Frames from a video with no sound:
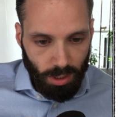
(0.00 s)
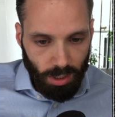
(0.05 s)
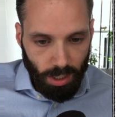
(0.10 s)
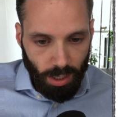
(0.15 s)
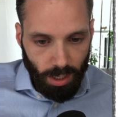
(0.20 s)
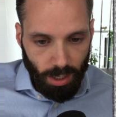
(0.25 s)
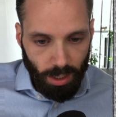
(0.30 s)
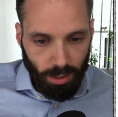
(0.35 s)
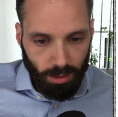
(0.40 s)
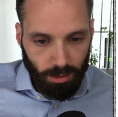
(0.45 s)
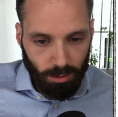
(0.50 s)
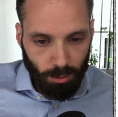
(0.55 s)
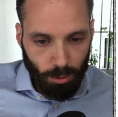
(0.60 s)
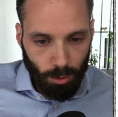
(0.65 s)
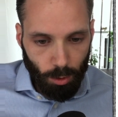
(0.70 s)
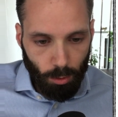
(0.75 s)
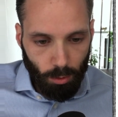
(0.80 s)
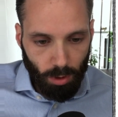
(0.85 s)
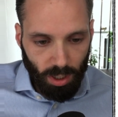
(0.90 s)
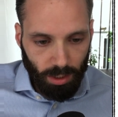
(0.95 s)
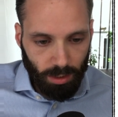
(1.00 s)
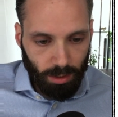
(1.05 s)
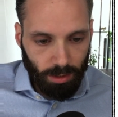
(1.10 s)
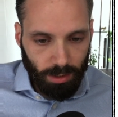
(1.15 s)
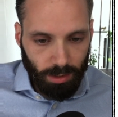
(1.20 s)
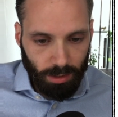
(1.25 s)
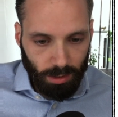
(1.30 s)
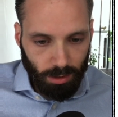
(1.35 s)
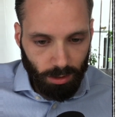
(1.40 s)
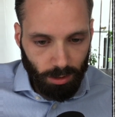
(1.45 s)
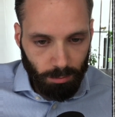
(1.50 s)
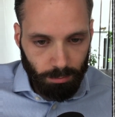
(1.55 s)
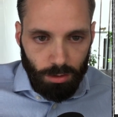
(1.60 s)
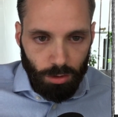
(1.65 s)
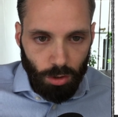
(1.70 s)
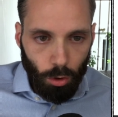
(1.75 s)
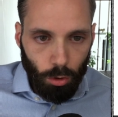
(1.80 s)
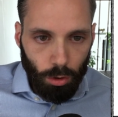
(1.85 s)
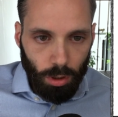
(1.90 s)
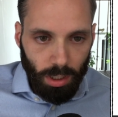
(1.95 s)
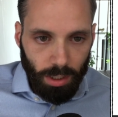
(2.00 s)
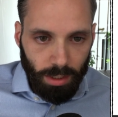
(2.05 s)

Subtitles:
and no other income. Total